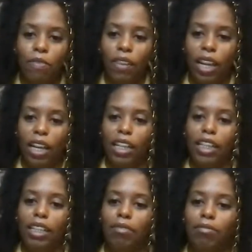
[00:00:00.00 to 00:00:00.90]

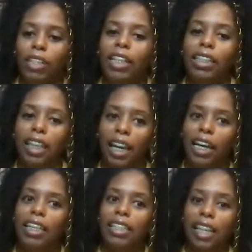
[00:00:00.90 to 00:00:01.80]
Um,
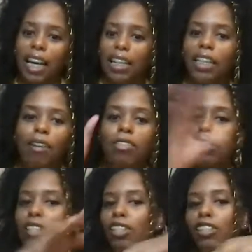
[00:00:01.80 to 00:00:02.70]
yeah, exactly. I was
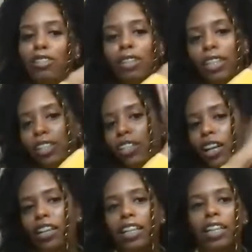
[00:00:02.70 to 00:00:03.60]
just enjoying the
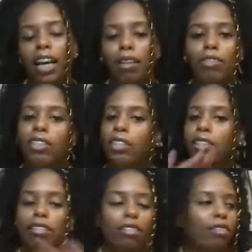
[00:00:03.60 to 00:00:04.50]
journey. I was
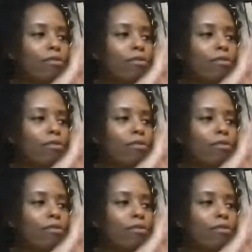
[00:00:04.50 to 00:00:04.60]
just